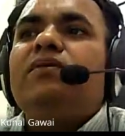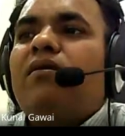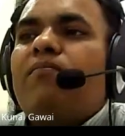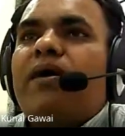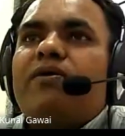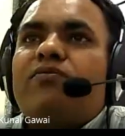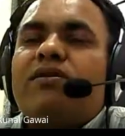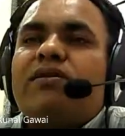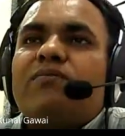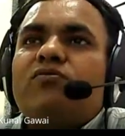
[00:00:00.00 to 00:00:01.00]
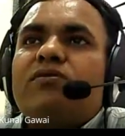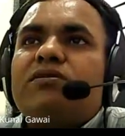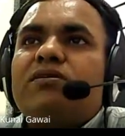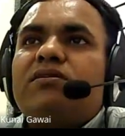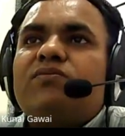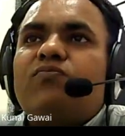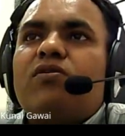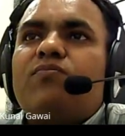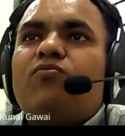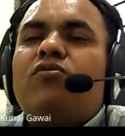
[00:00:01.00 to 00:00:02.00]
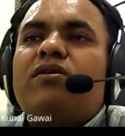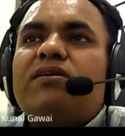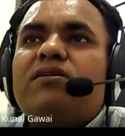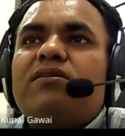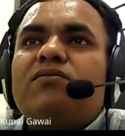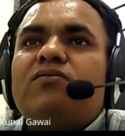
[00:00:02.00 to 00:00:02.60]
Microencapsulation is for protecting